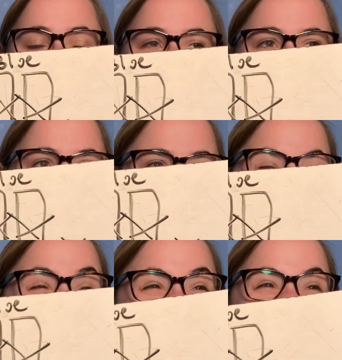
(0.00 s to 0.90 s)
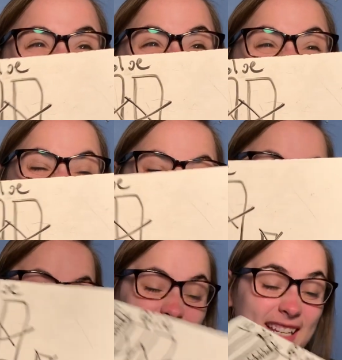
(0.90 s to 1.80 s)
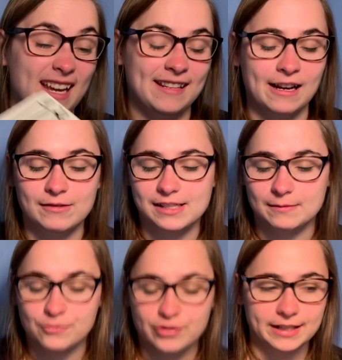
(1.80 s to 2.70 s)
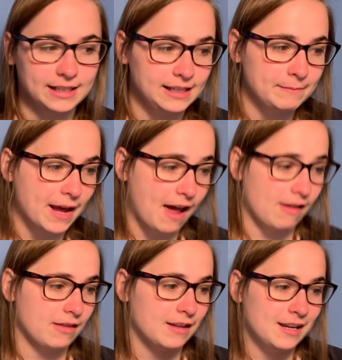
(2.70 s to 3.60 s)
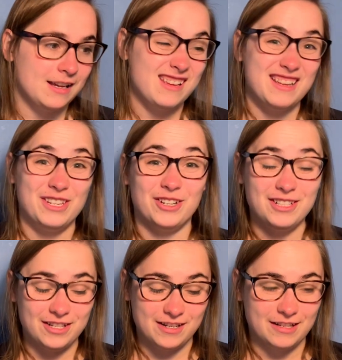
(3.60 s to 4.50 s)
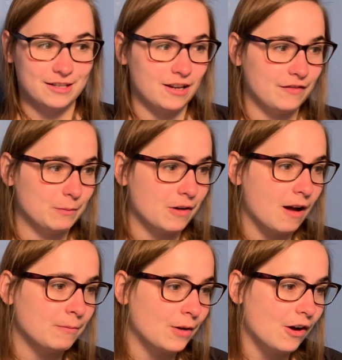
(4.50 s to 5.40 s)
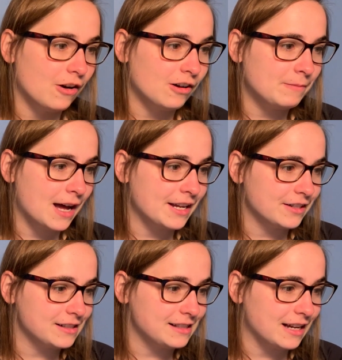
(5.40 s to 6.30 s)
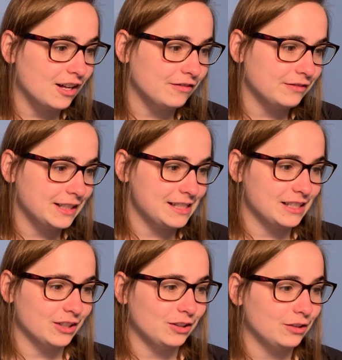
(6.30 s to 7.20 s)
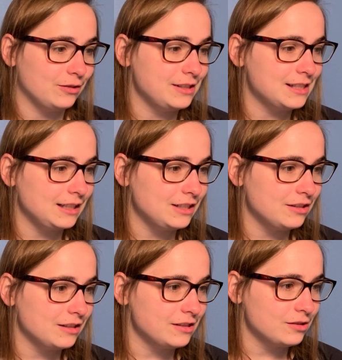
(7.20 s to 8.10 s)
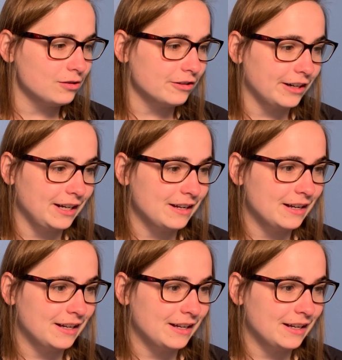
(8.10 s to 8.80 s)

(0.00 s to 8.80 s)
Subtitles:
good work helping me break up that 10. That was some tricky math. Your turn to solve the problem all by yourself. Listen closely to the story.